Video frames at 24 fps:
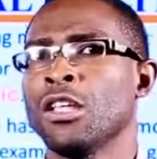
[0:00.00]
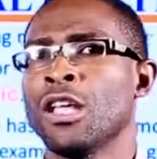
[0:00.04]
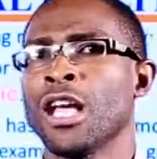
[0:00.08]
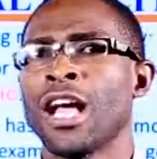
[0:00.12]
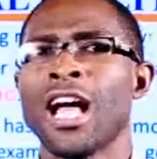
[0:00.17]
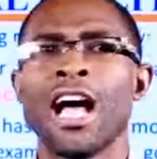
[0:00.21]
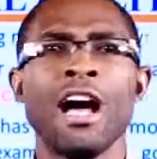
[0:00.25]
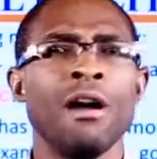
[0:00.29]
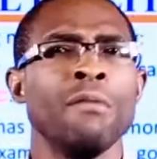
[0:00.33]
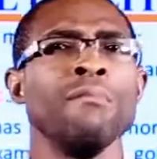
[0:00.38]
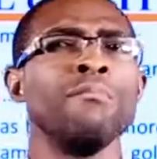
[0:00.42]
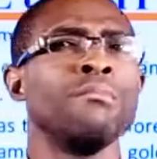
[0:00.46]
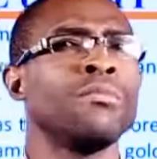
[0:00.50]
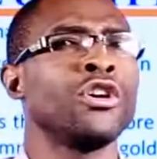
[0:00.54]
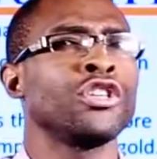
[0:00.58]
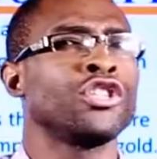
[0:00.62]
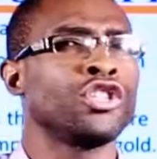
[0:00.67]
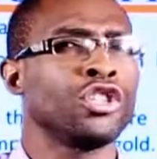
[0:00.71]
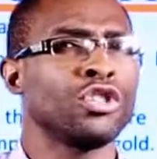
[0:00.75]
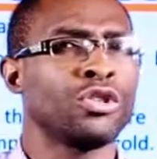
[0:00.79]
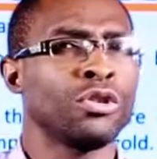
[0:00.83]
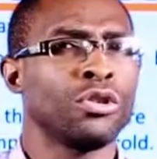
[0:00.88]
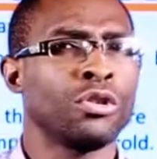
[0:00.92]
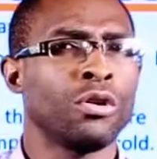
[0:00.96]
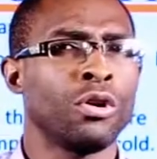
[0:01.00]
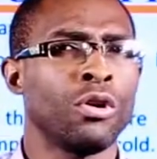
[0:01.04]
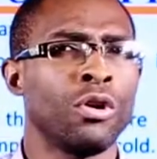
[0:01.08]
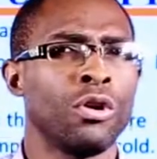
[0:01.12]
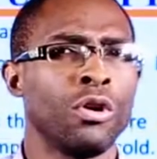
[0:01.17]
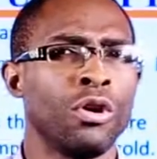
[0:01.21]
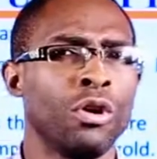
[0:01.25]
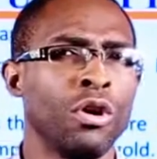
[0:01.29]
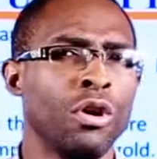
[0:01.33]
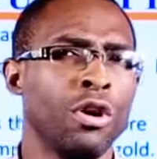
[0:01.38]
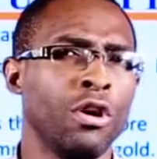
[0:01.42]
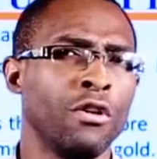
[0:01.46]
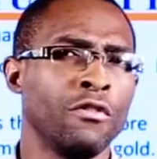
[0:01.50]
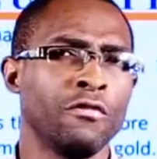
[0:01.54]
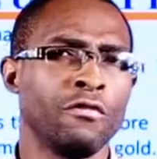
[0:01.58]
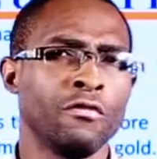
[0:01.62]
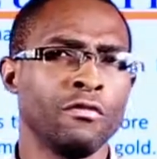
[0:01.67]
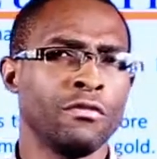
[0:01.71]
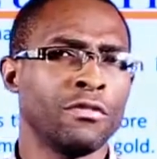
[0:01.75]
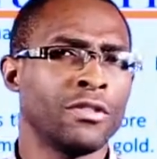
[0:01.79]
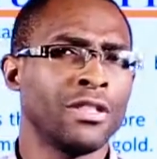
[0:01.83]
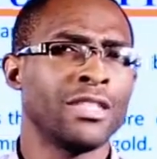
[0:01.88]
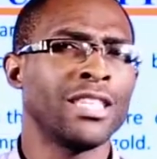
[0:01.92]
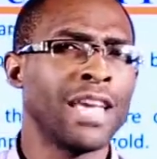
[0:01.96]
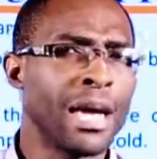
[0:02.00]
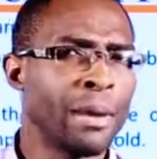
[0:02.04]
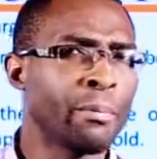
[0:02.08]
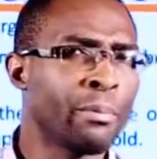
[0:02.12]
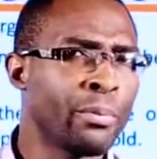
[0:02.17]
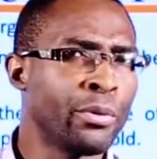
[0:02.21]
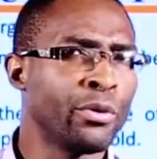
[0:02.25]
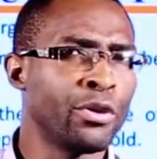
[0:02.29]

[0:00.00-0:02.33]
how much of that